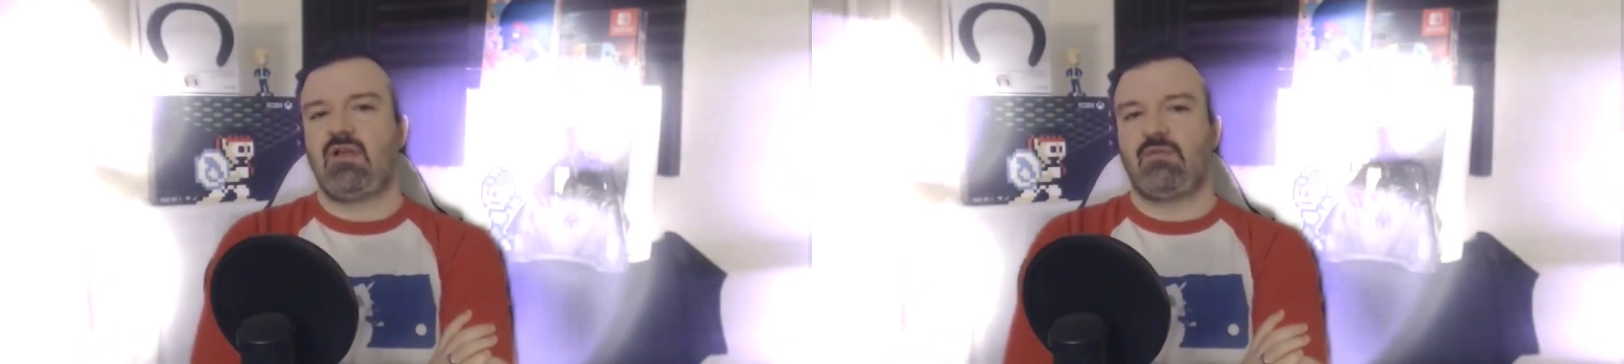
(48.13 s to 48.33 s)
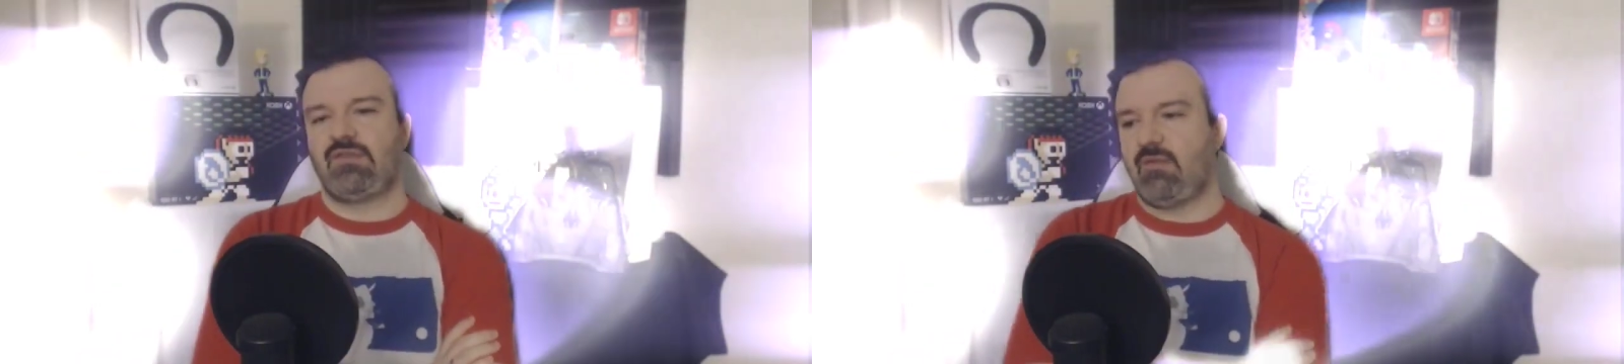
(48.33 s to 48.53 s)

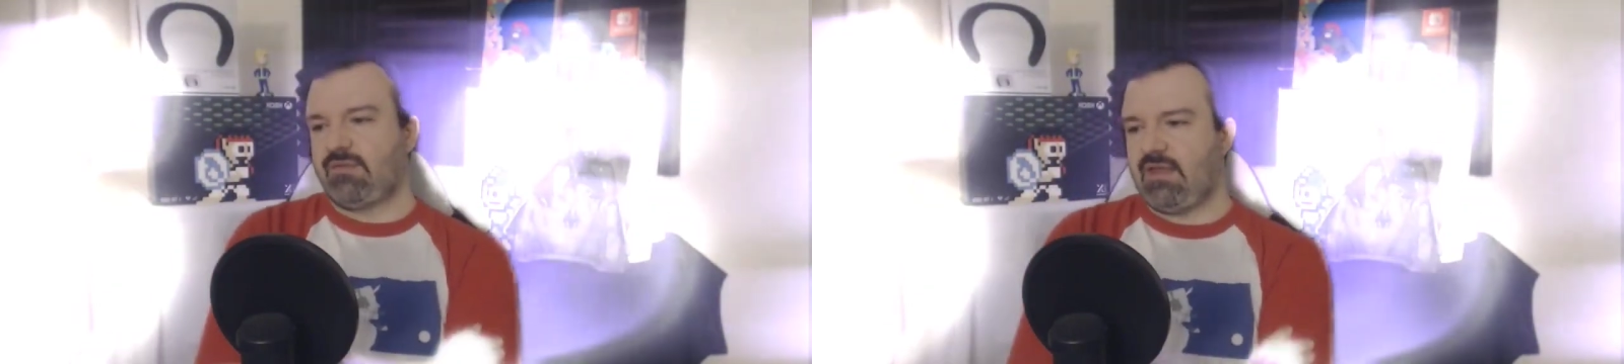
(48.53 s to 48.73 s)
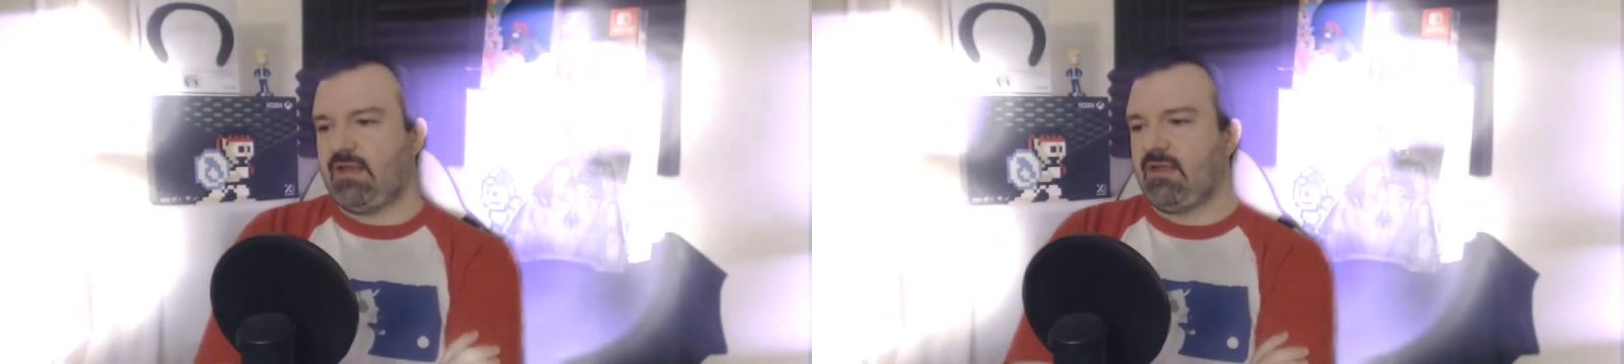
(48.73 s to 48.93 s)
to bring up
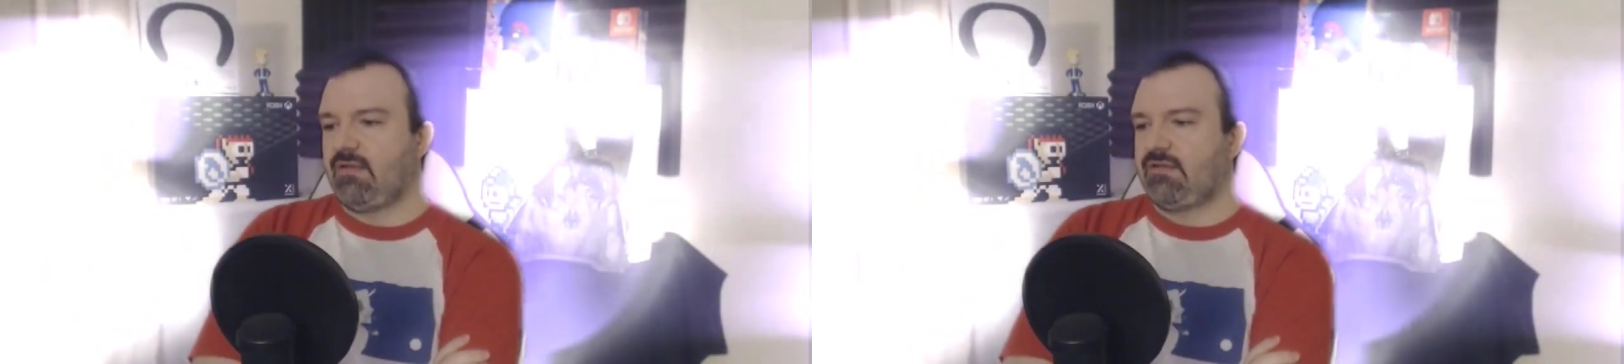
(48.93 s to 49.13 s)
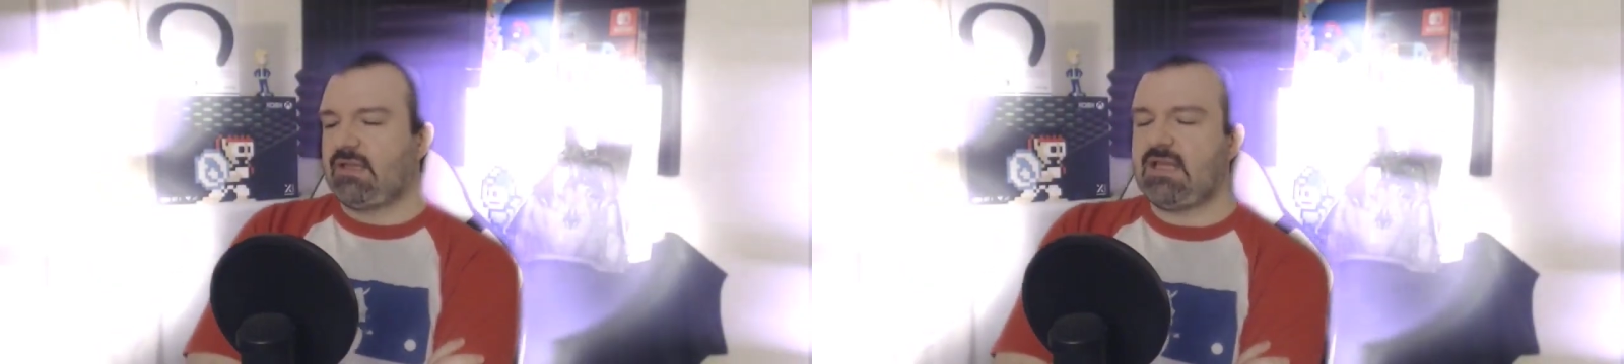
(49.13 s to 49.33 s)

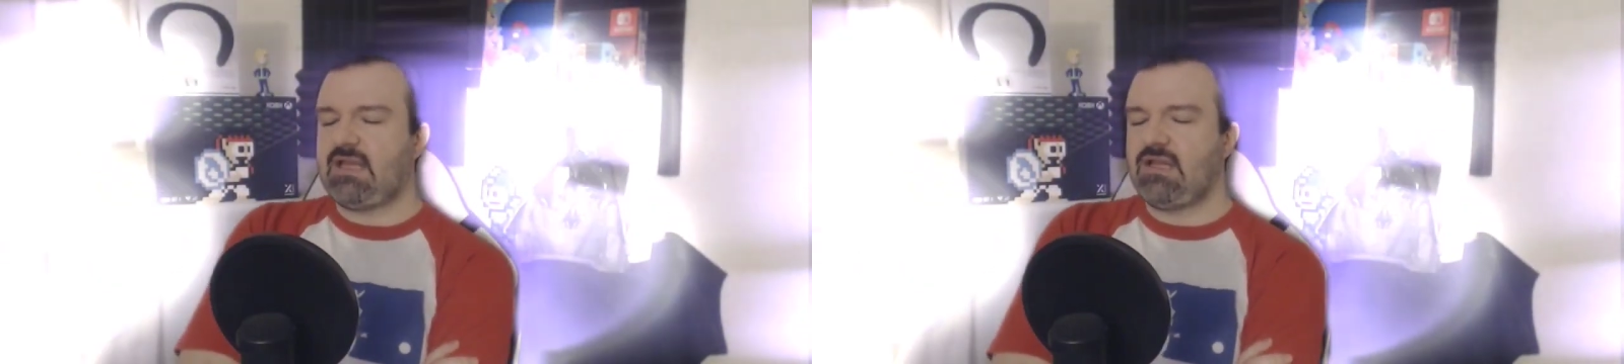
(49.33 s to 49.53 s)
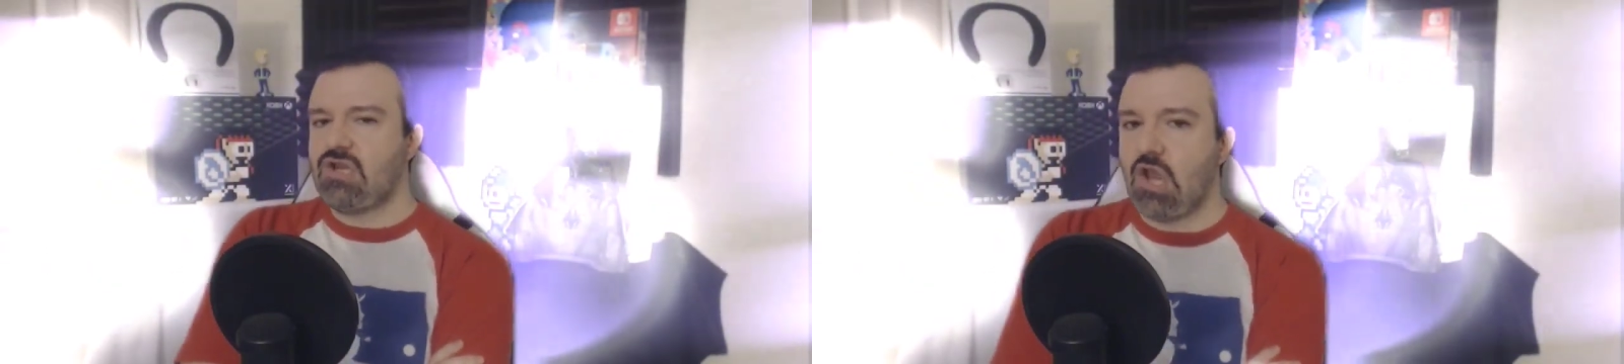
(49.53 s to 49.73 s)
something
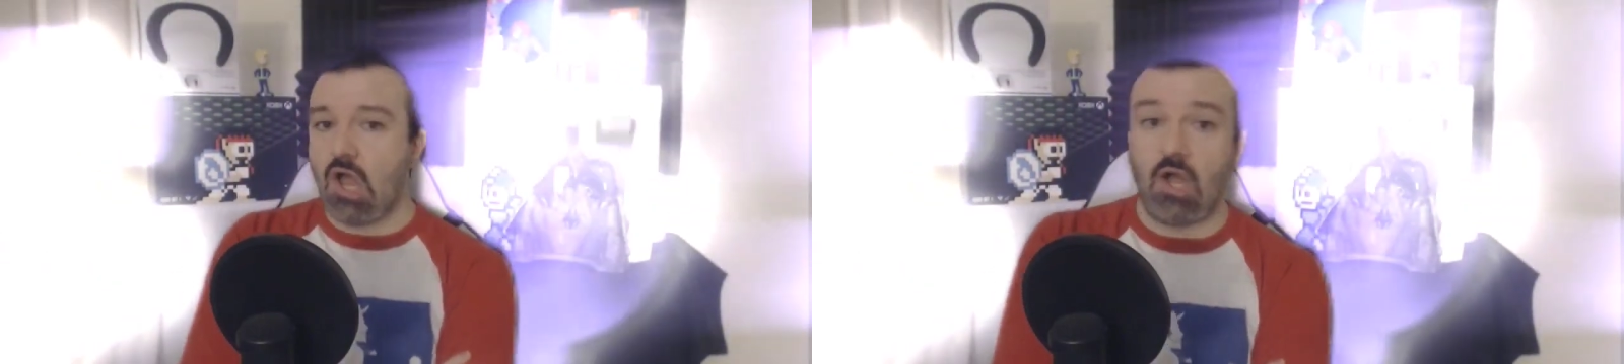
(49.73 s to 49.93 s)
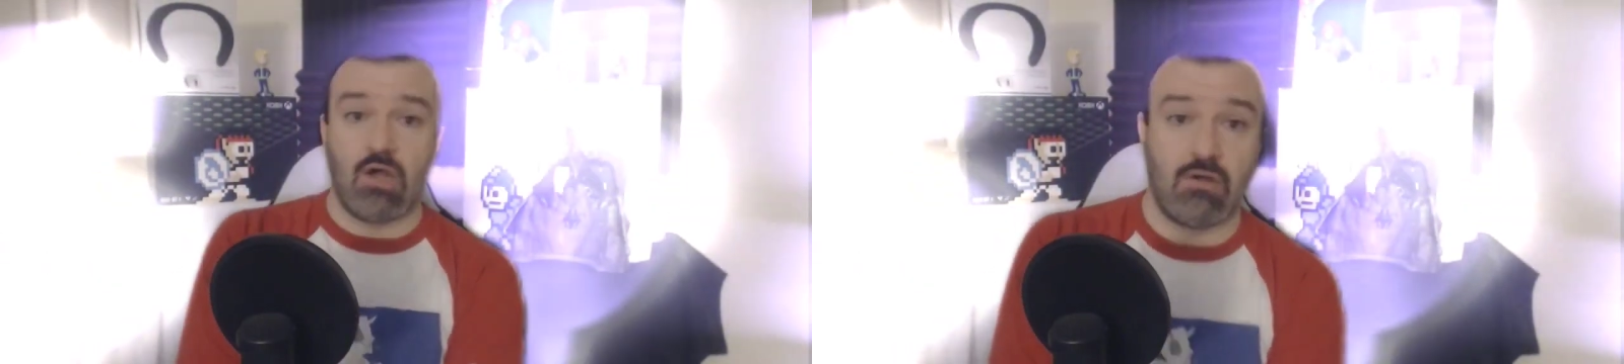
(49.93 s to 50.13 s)
that they
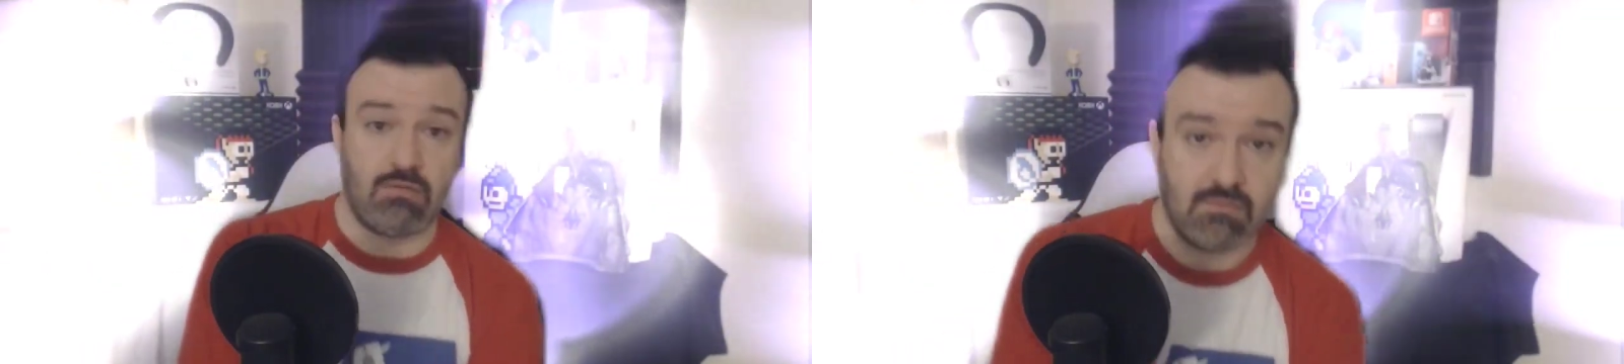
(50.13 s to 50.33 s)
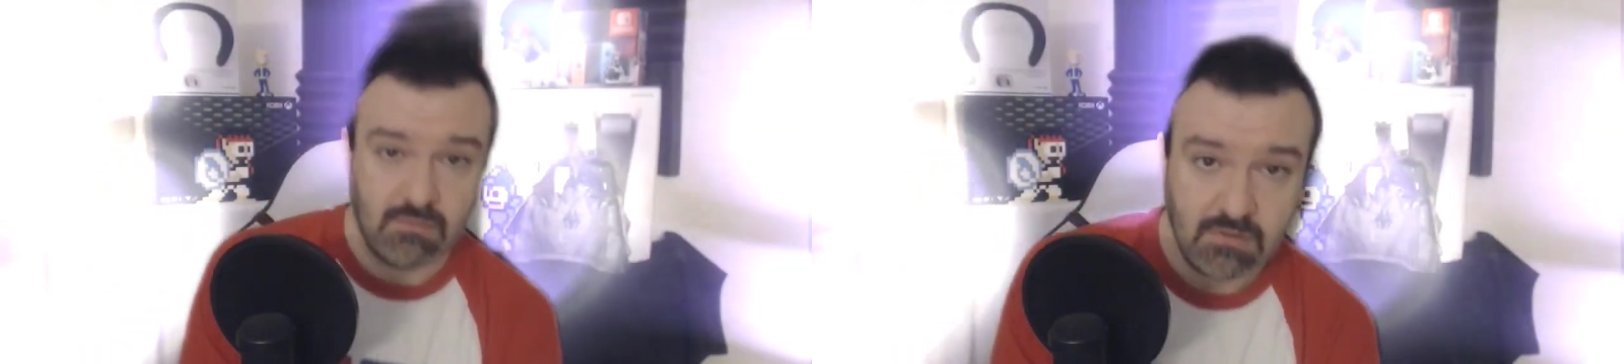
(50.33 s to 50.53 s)

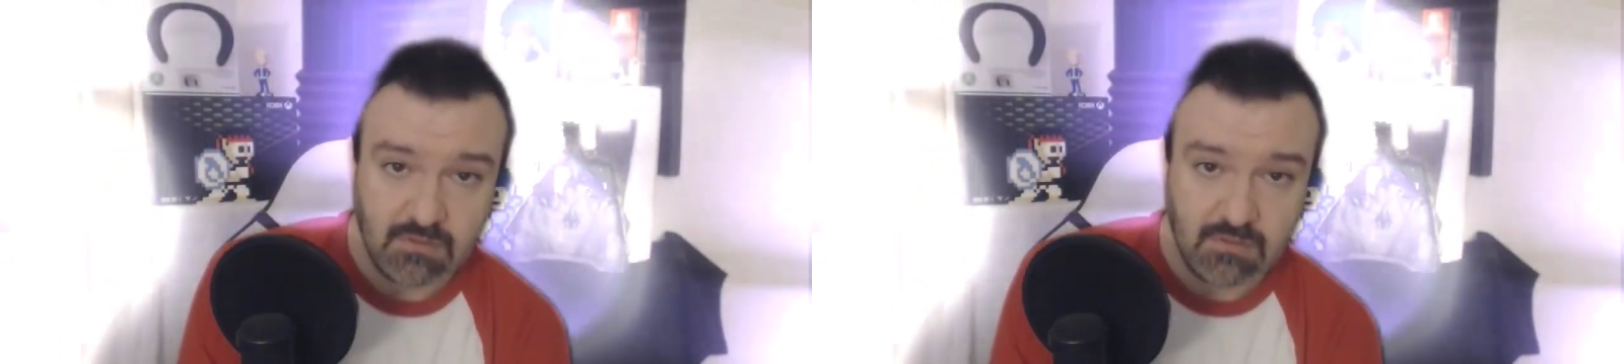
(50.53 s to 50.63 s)
know